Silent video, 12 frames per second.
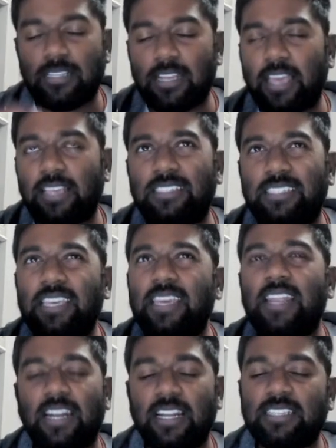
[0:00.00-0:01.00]
like
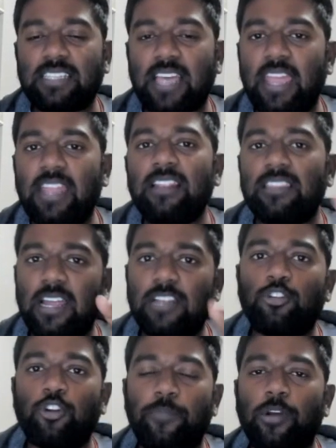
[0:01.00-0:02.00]
seal and a sign,
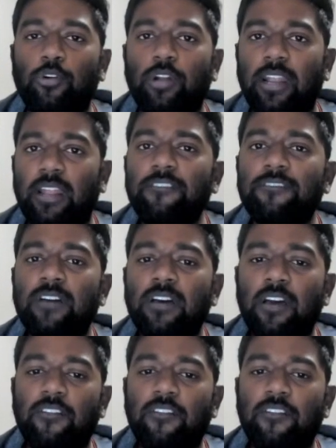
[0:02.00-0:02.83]
that should be good enough,